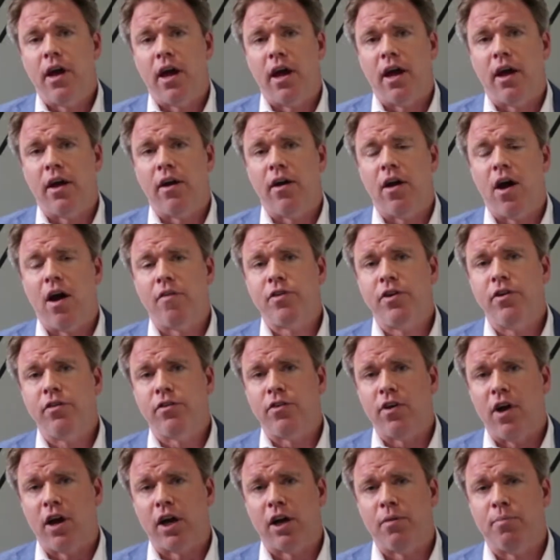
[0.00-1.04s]
often you'll
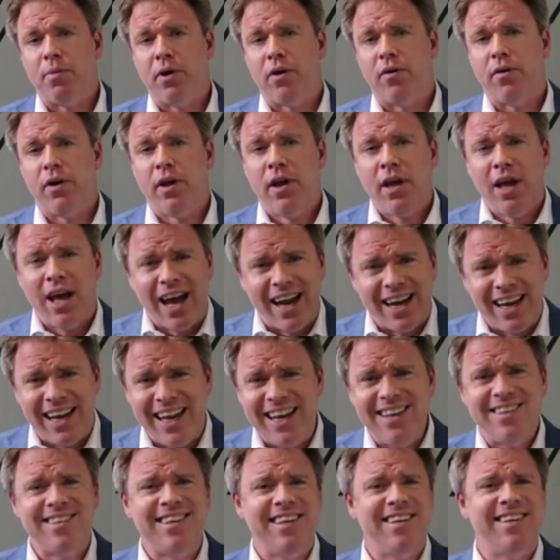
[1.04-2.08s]
talk about an
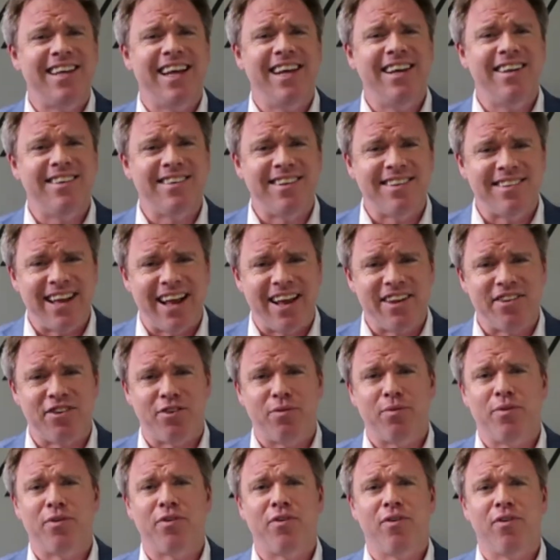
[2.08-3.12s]
instantaneous
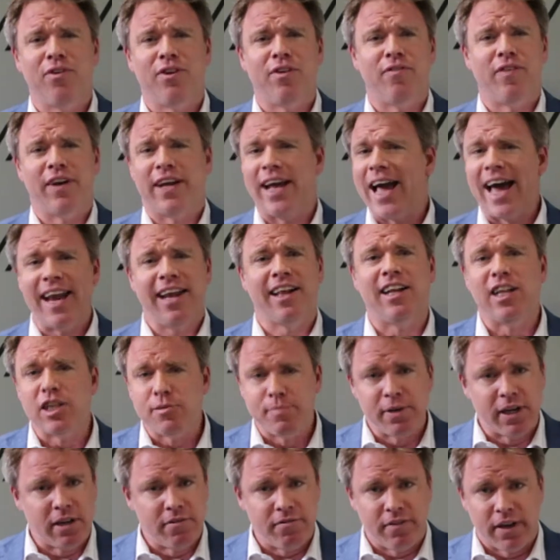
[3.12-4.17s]
disaster result of a
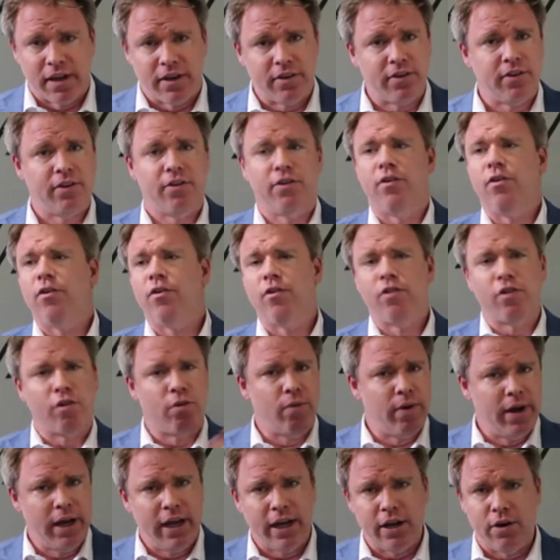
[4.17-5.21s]
cataclysmic event, an
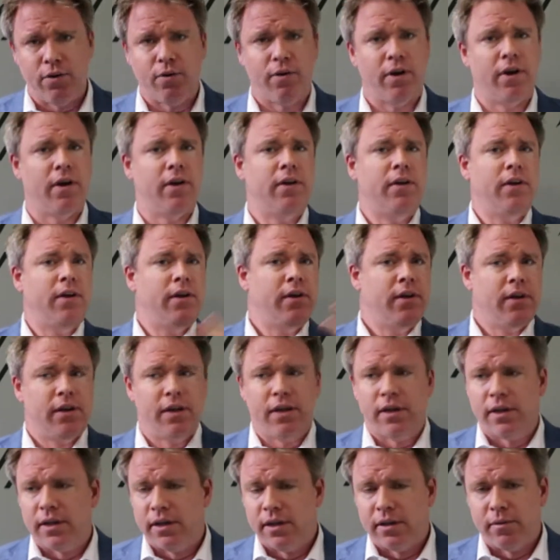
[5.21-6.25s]
earthquake or
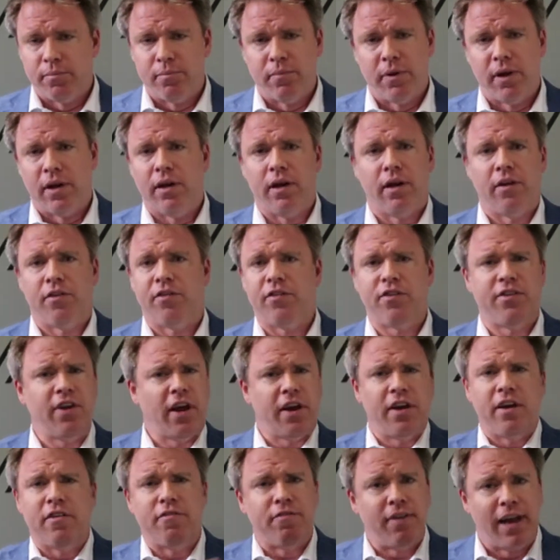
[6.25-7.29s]
a
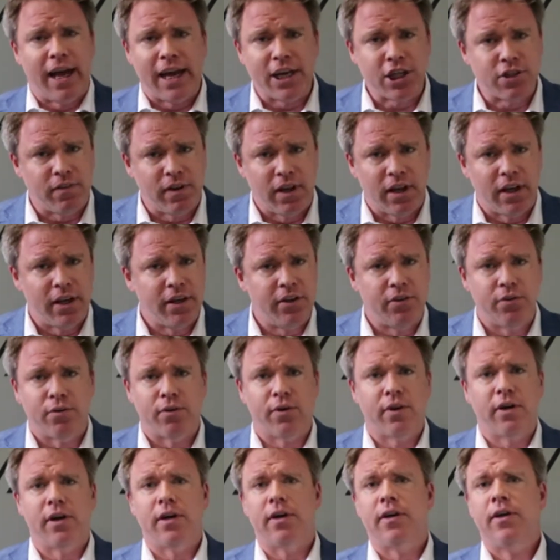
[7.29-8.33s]
sudden flash flood
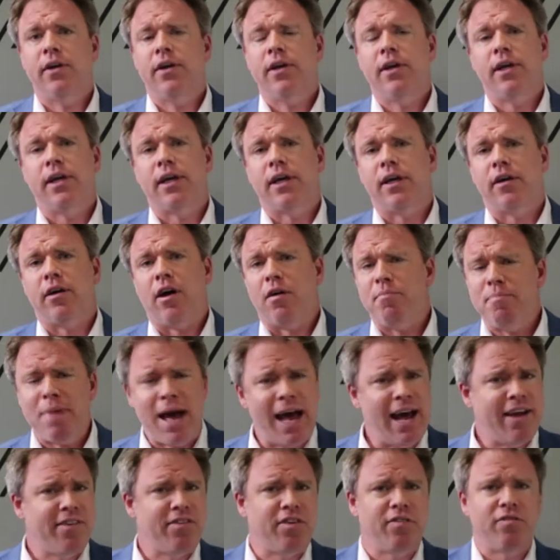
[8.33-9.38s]
or a
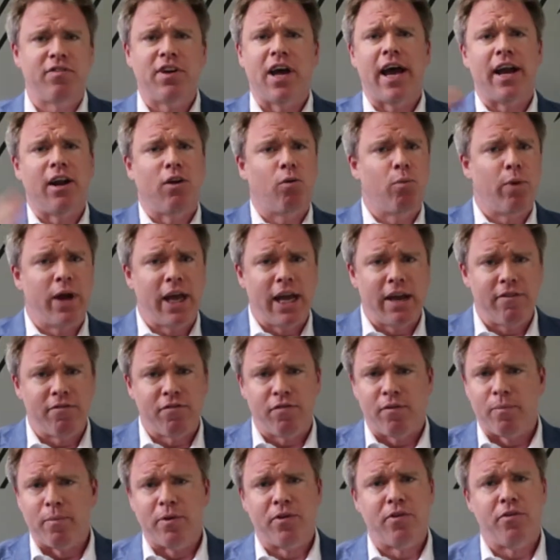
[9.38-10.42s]
massive tidal wave
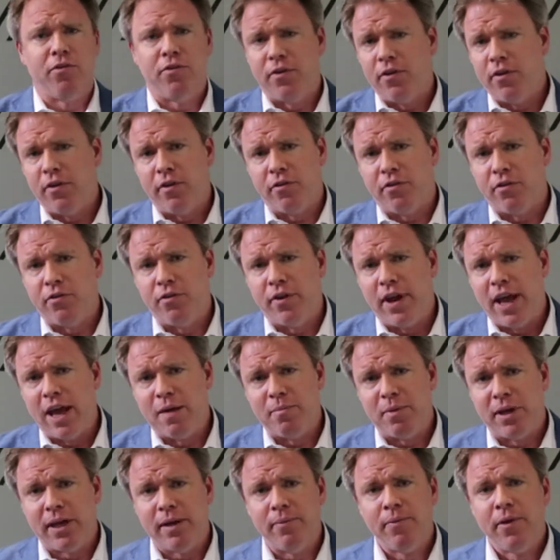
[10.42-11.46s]
from a
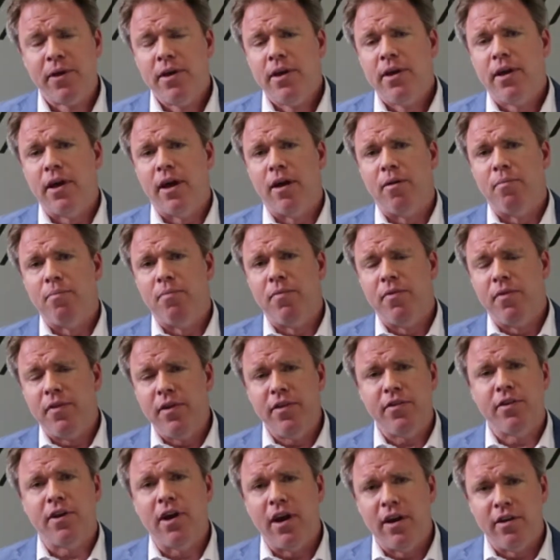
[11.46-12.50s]
tsunami.
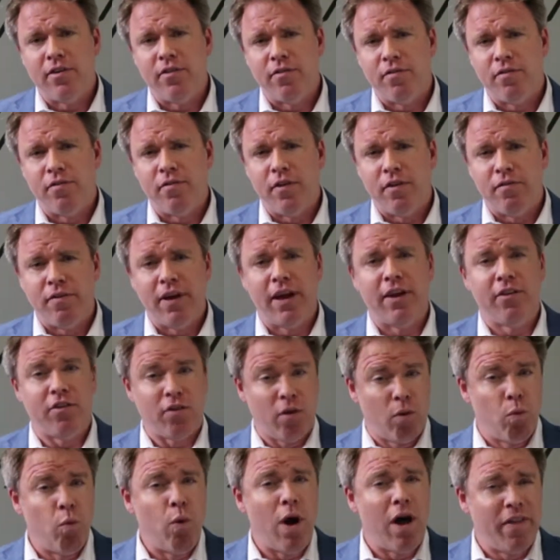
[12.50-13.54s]
These kinds of events,
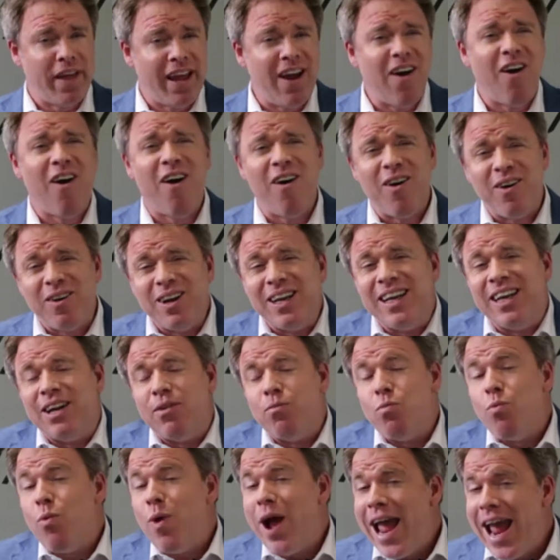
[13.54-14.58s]
while they are in a
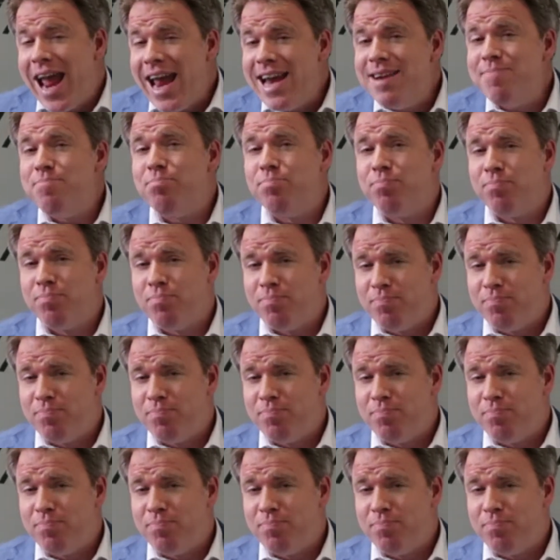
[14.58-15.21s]
way